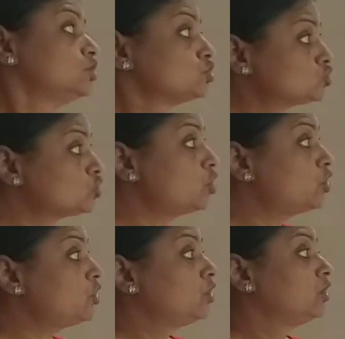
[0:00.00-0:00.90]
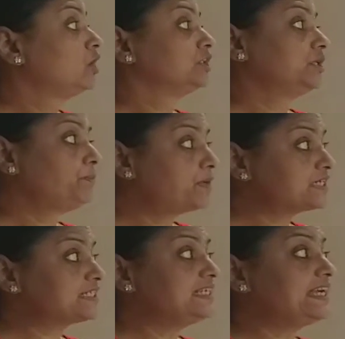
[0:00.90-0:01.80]
So, the
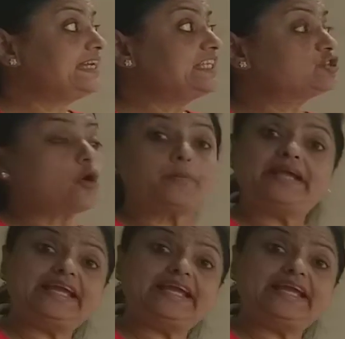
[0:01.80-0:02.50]
first layer is of